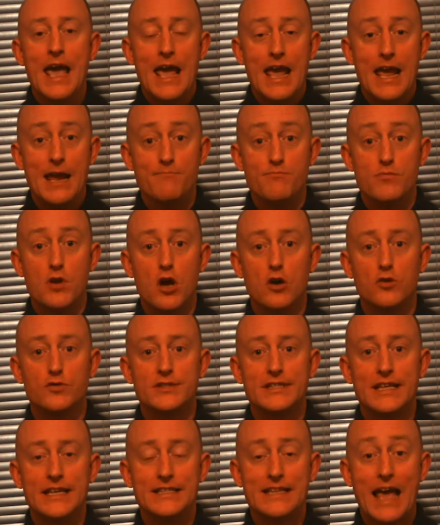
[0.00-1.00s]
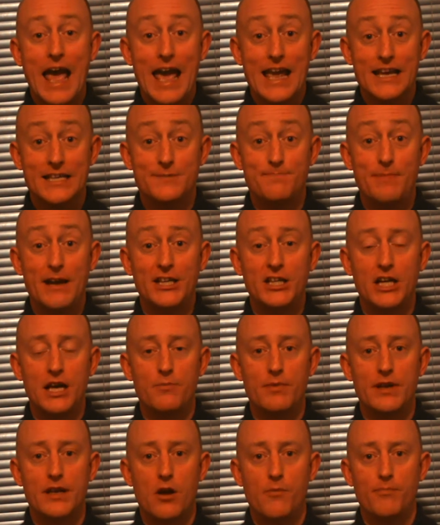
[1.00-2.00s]
Hypnosis, especially
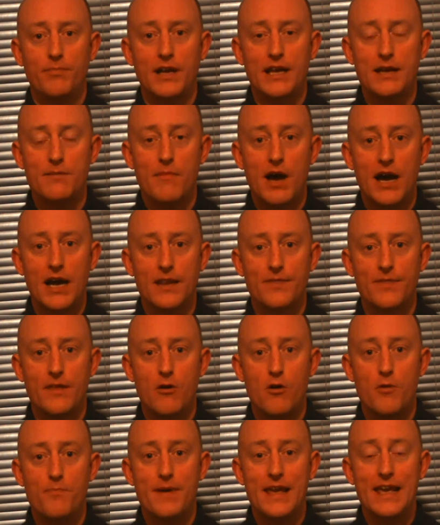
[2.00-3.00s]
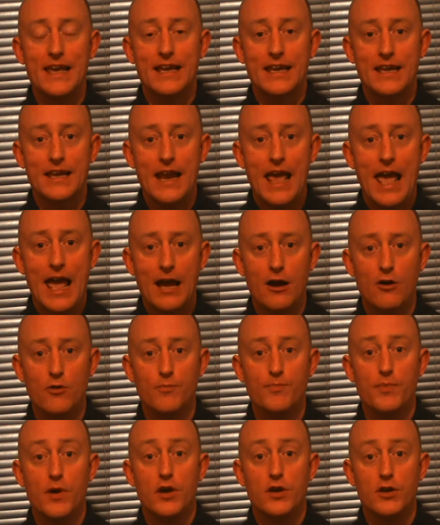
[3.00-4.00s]
with complete mind therapy, can
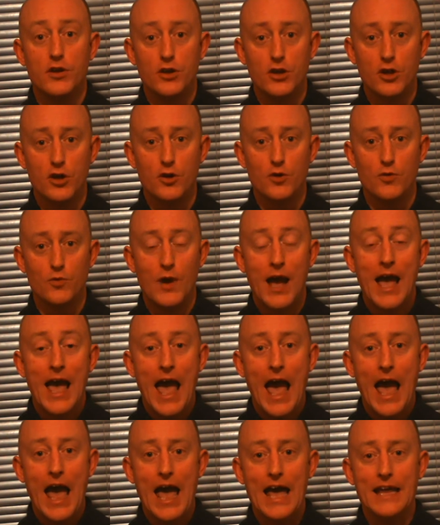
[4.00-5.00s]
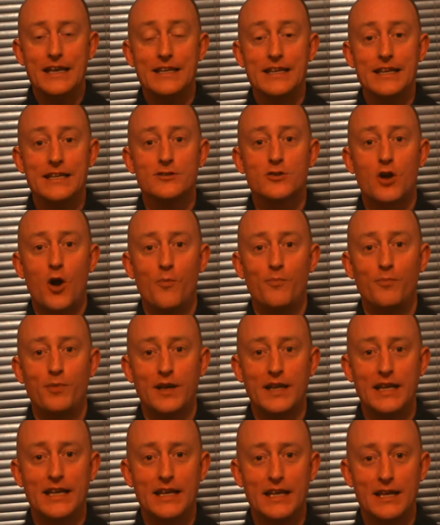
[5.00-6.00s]
help you and it's
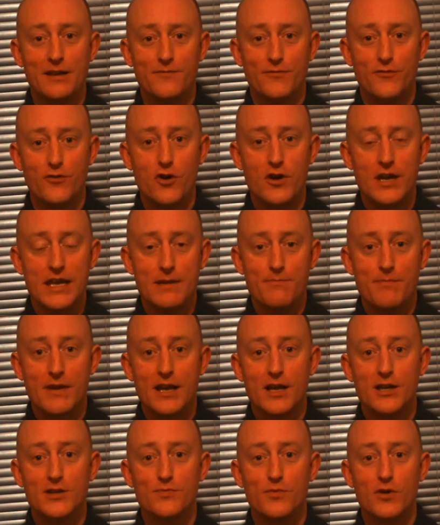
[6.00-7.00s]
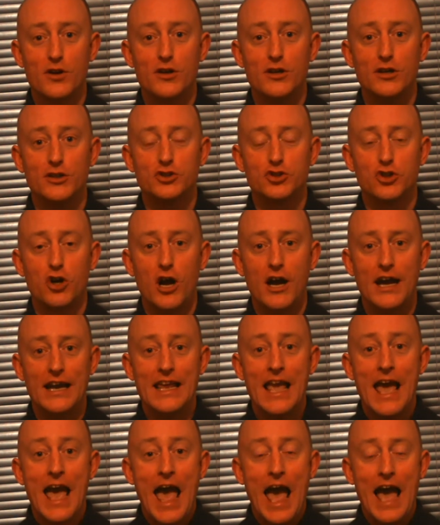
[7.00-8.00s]
completely free because we're going to
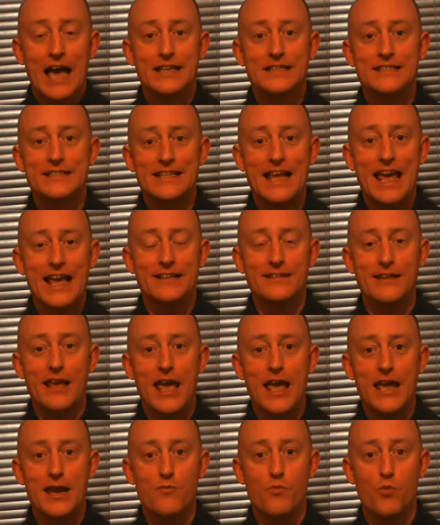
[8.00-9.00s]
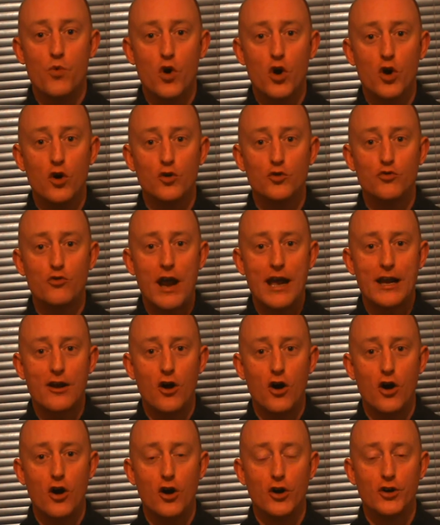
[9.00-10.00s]
try and set a world
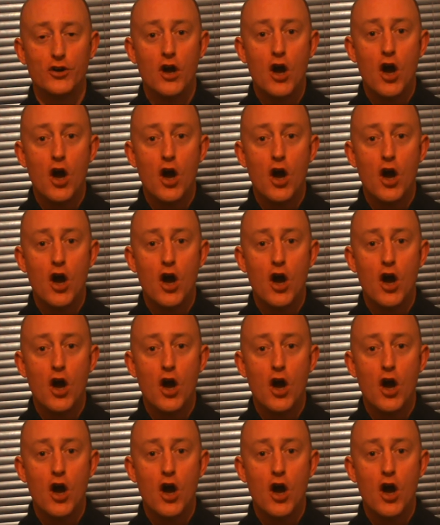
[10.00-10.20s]
record